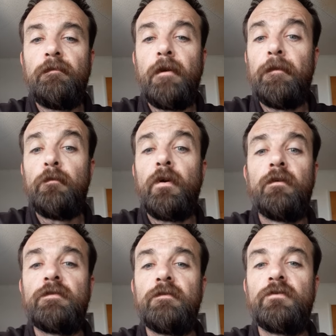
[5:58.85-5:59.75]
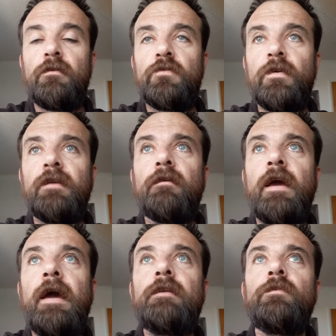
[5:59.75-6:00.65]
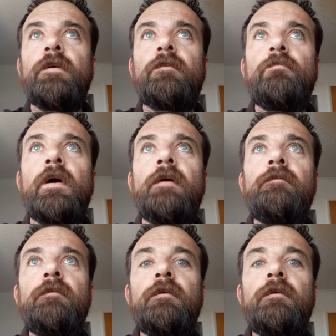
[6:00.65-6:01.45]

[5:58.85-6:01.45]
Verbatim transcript: other parts of the church we interact with, but